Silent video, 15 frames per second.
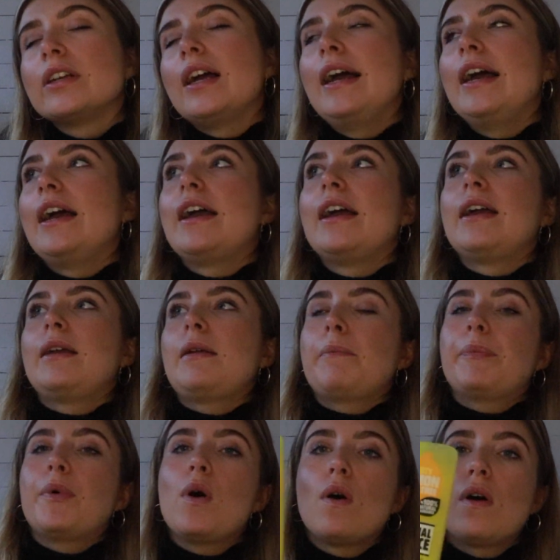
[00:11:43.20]

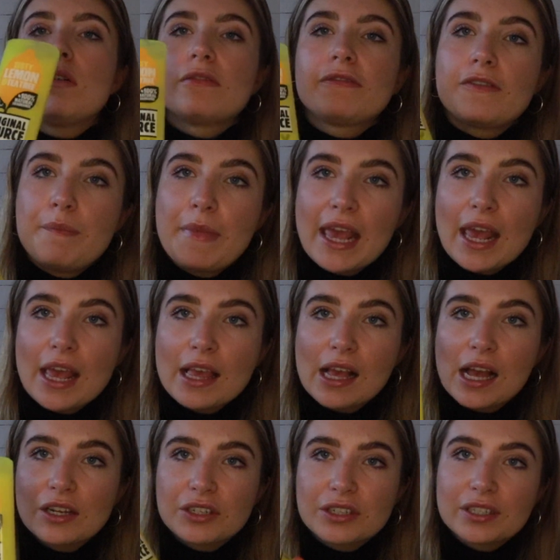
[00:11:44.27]
But for me,
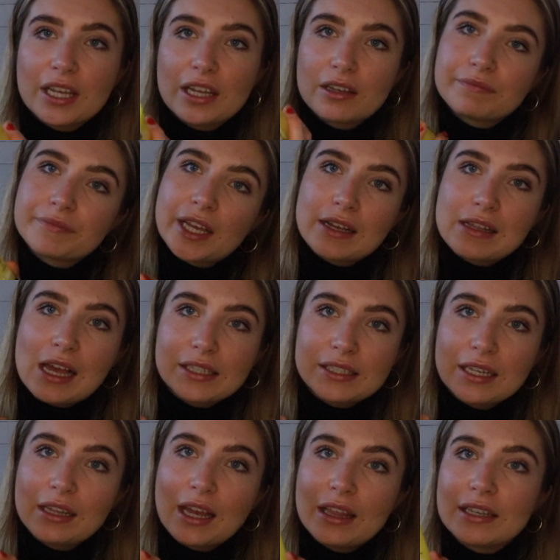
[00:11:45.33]
I just think a
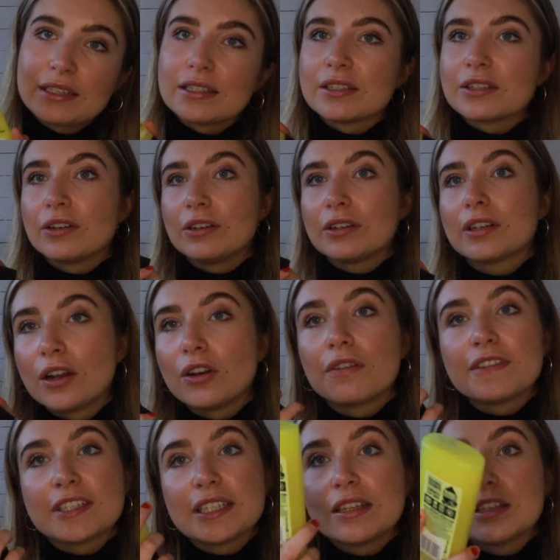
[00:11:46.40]
classic like this is good. And
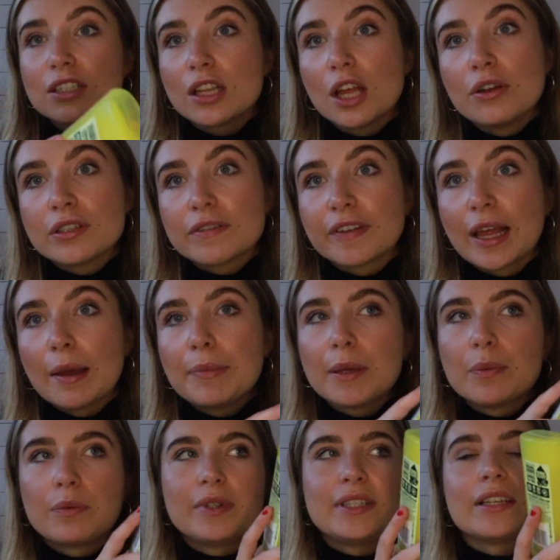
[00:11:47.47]
obviously there's loads for like
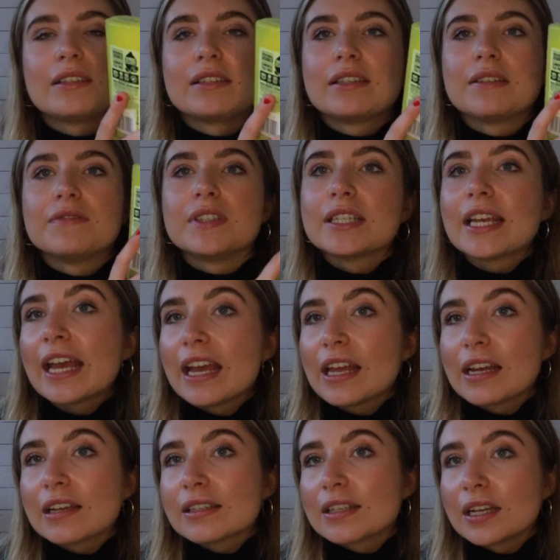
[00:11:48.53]
people with sensitive
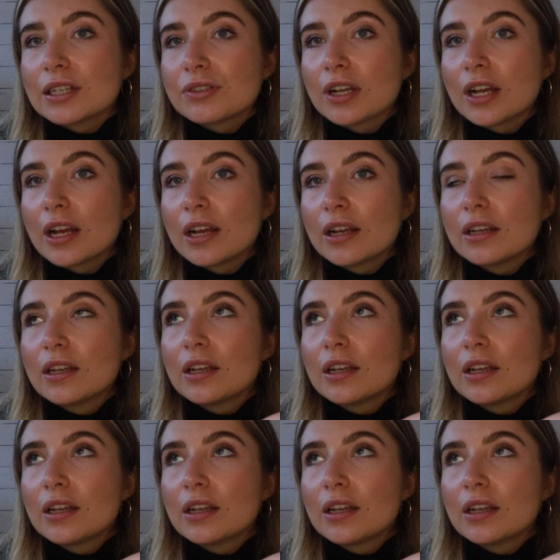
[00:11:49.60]
skin, etc.